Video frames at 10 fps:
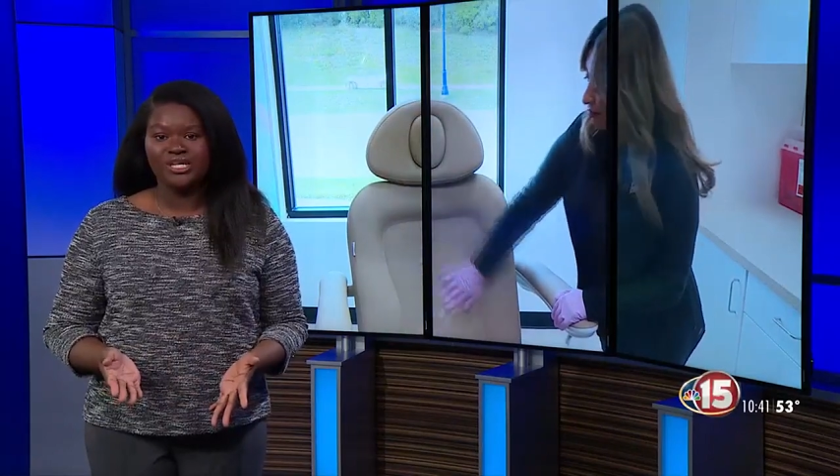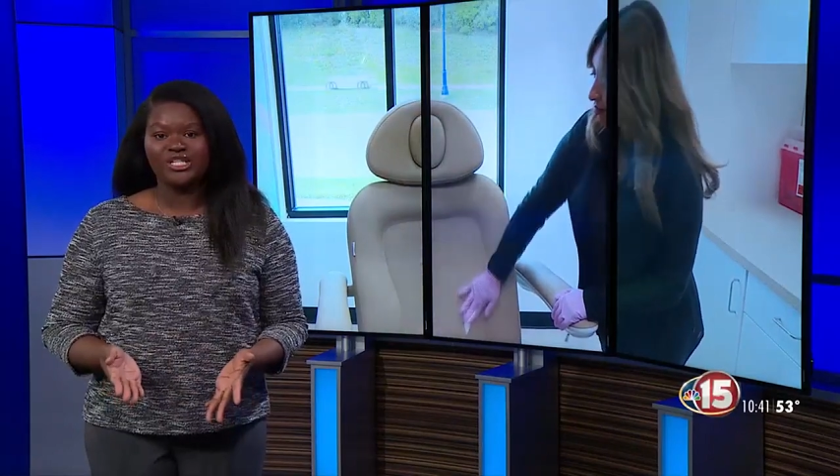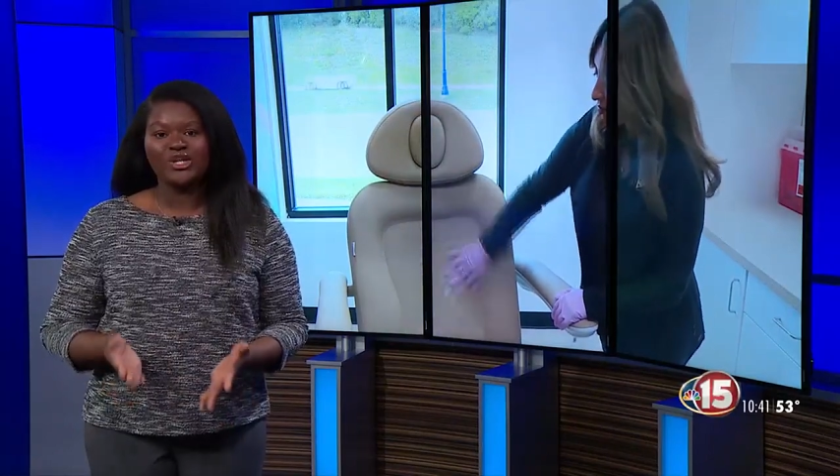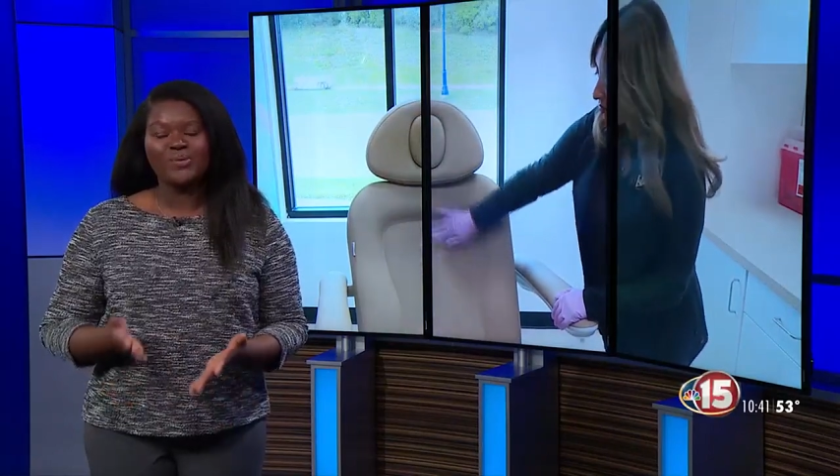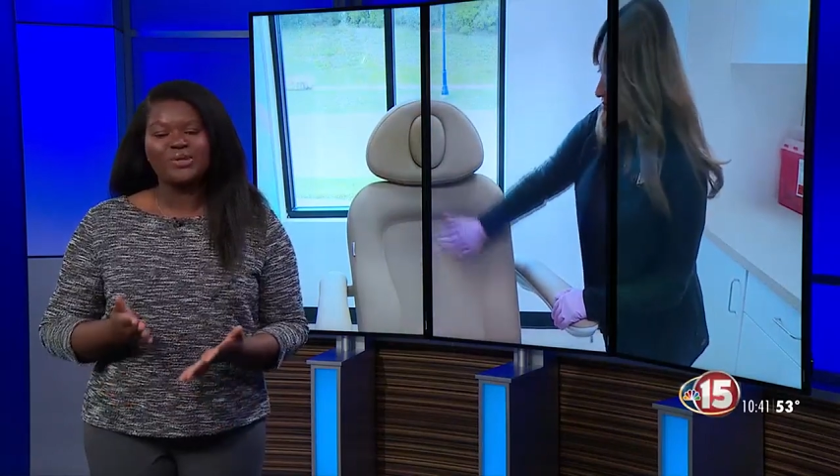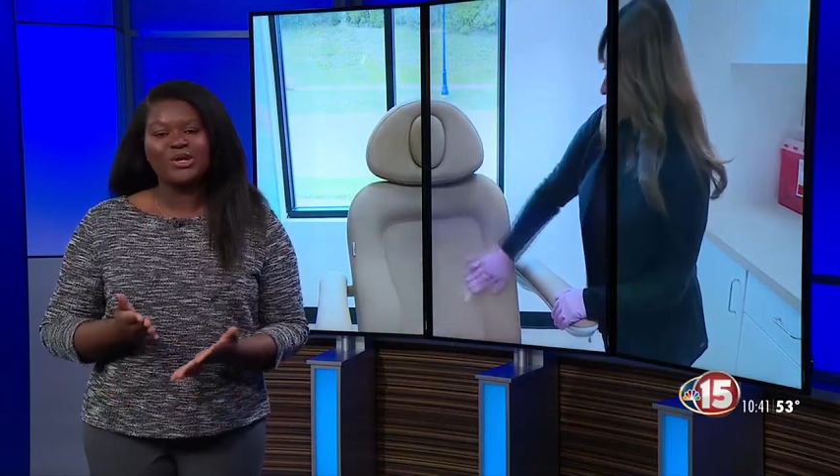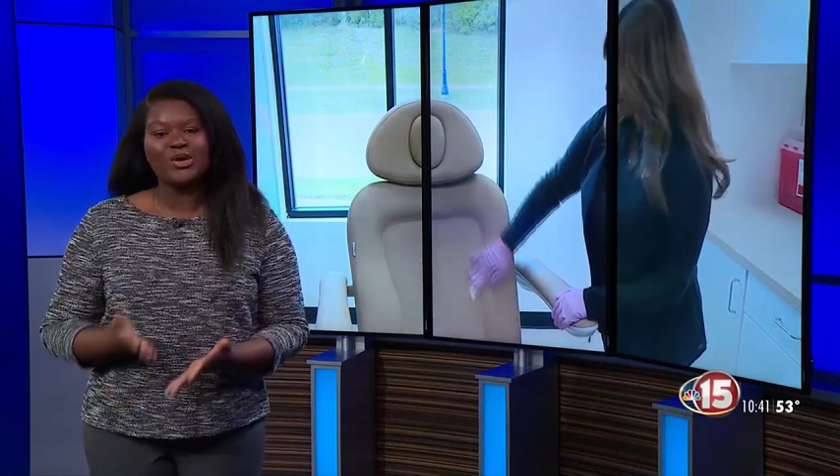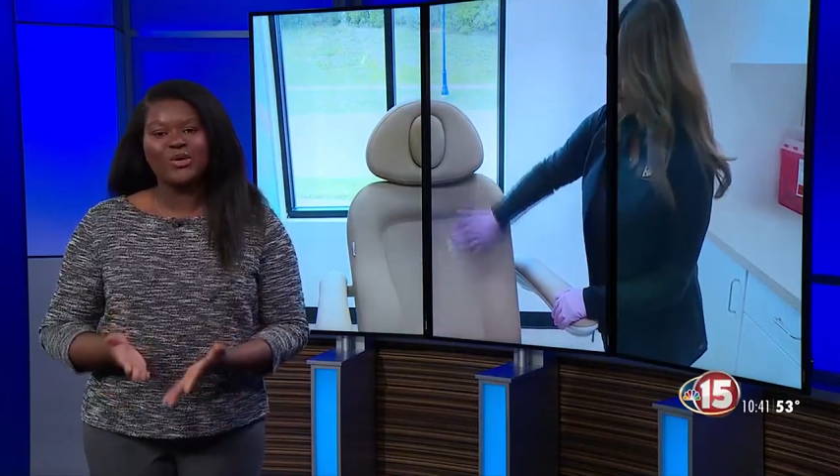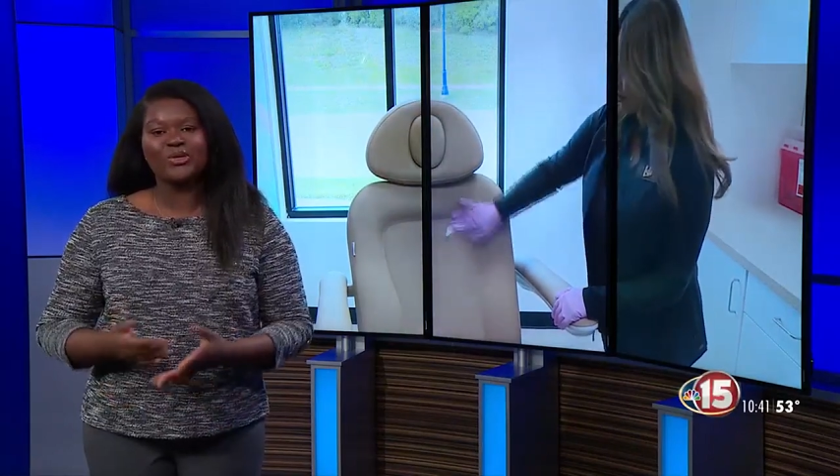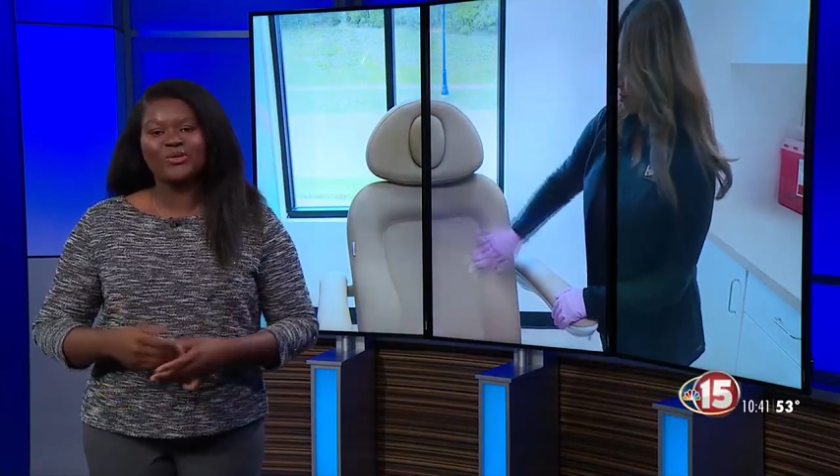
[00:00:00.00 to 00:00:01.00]
she opened
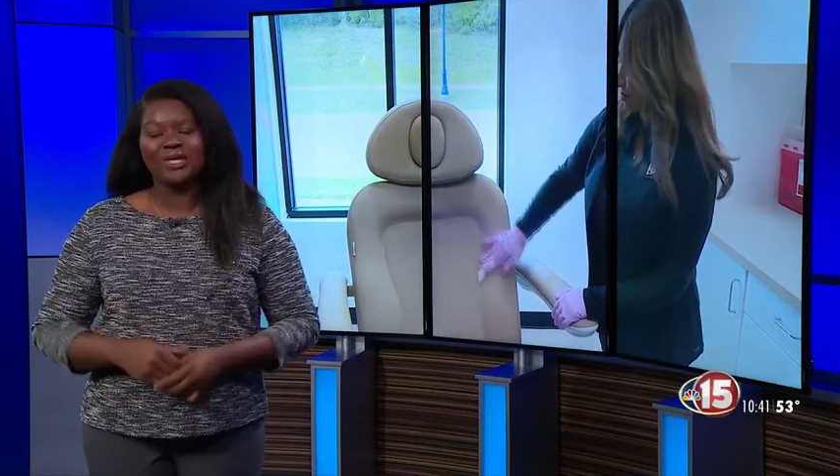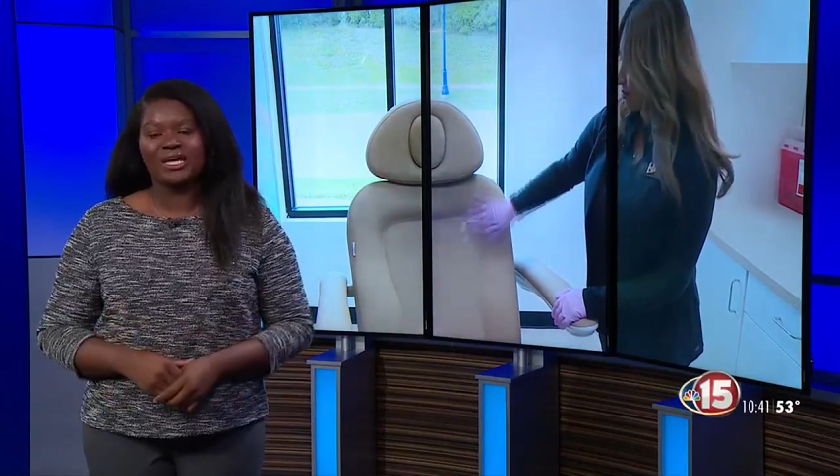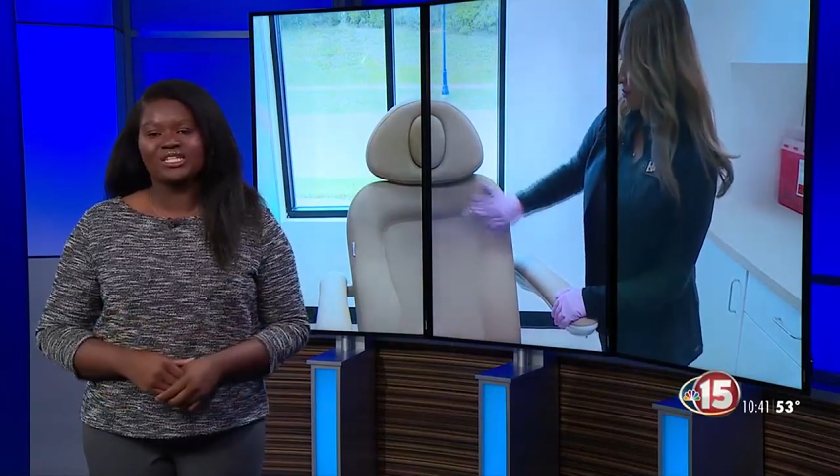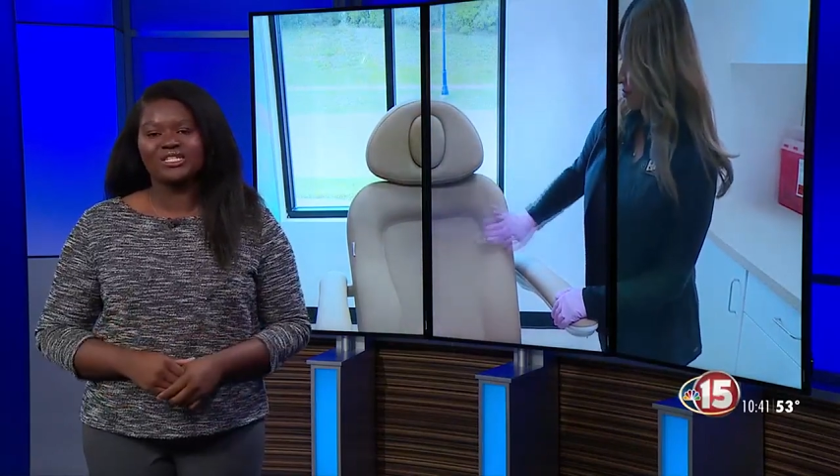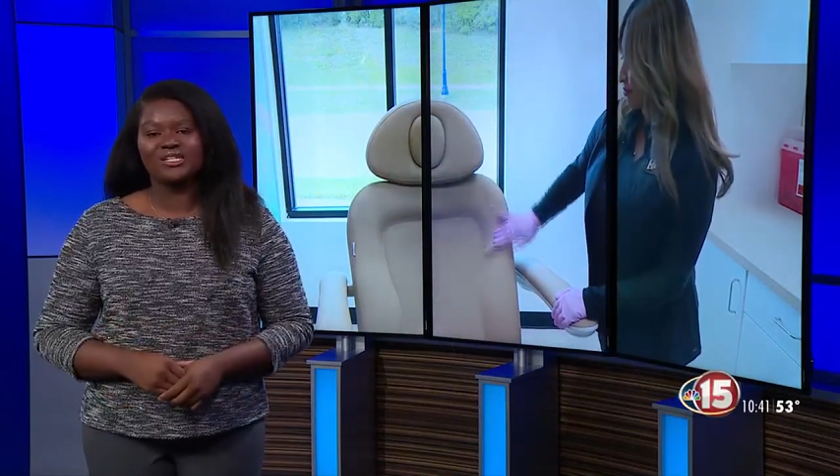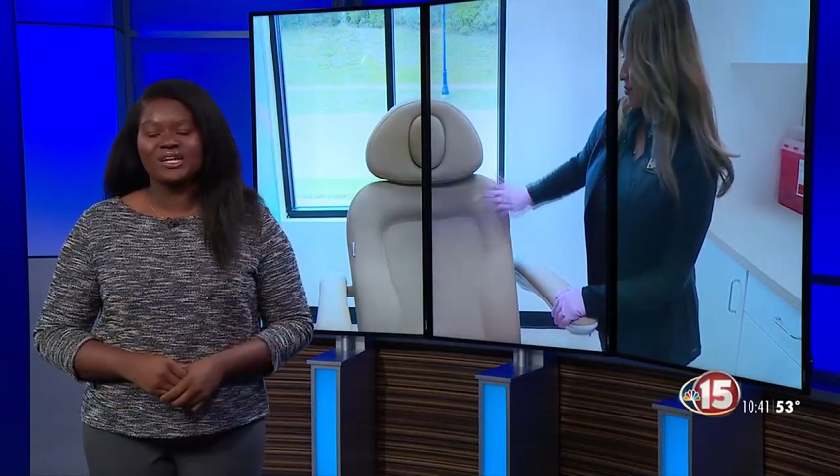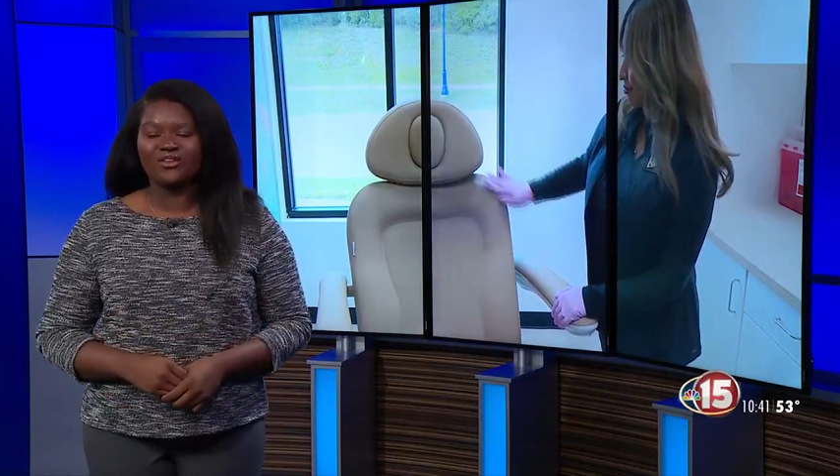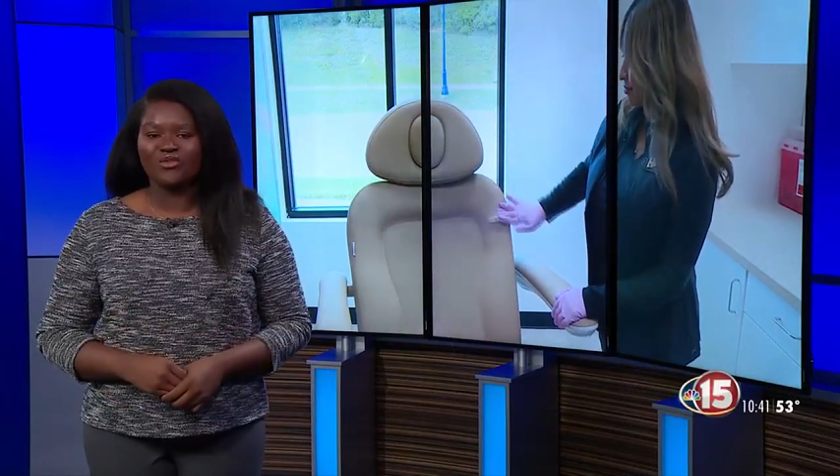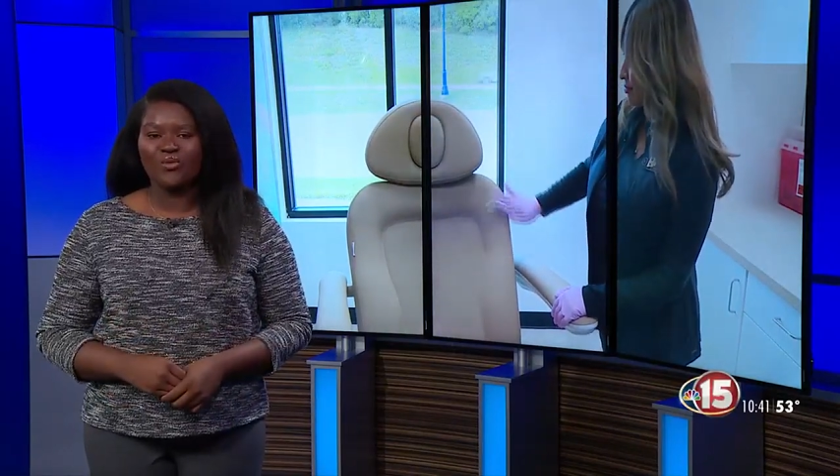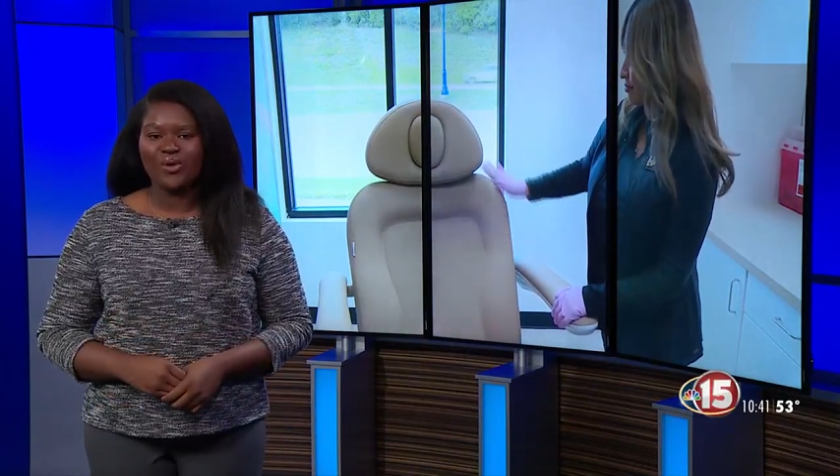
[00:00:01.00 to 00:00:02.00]
her own location
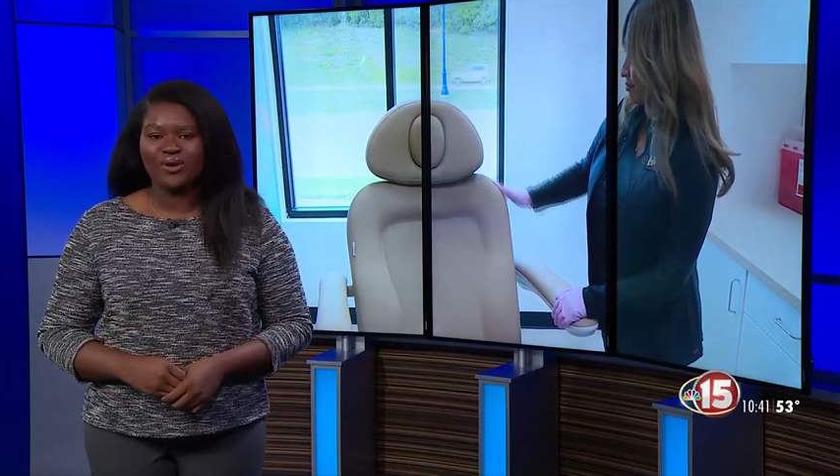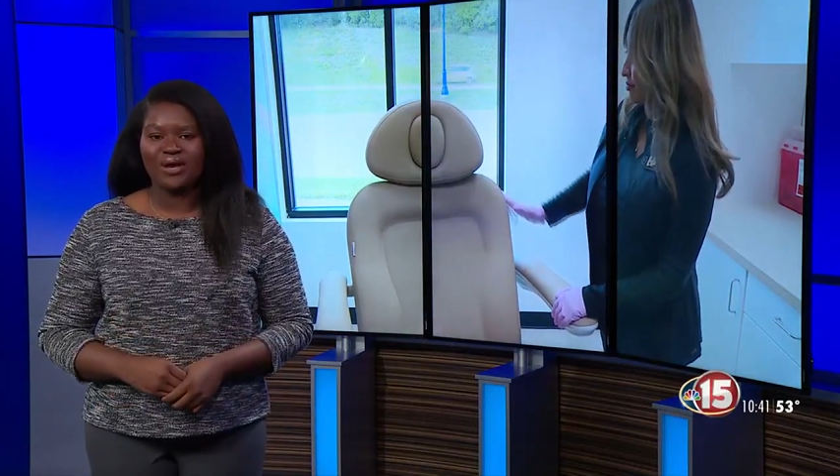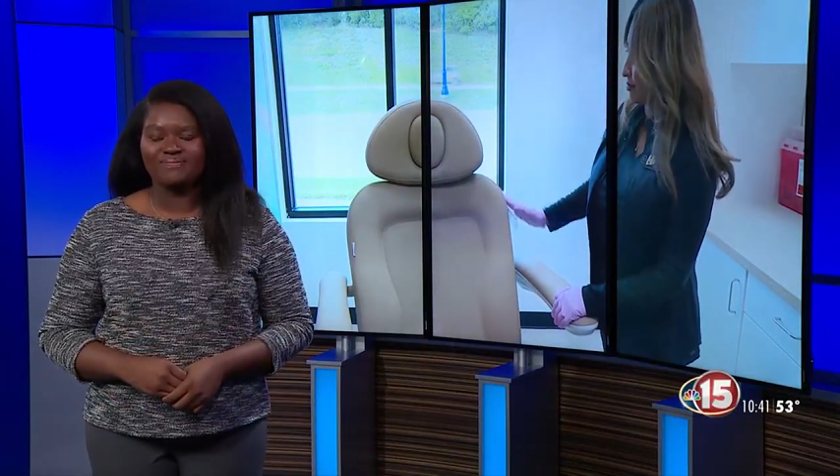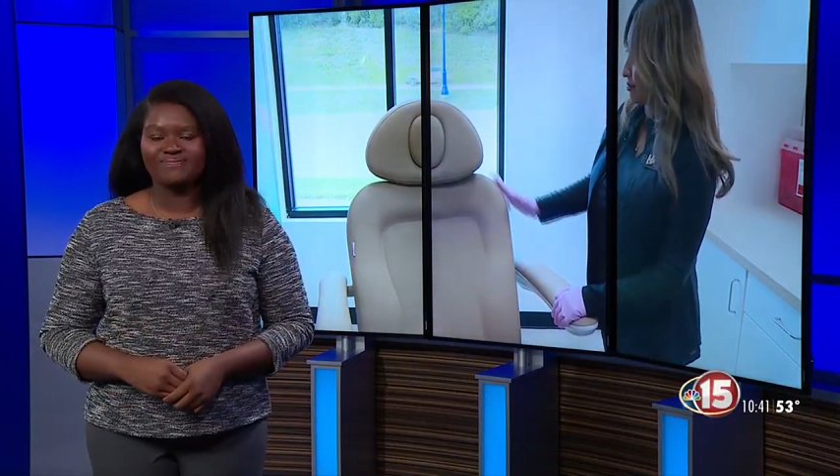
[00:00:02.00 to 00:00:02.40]
in Verona.